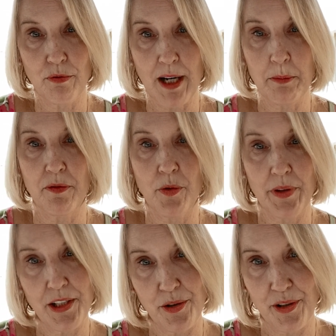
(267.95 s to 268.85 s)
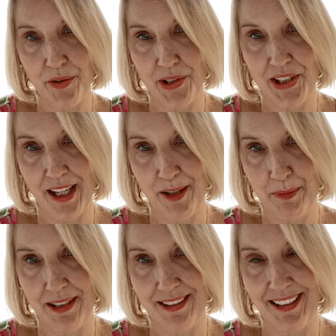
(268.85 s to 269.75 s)
right before they do their
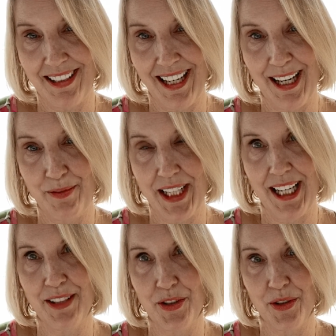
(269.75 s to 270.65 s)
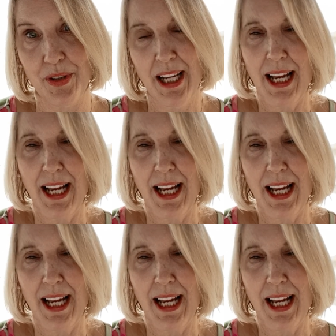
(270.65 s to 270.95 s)
assignments that they have to answer.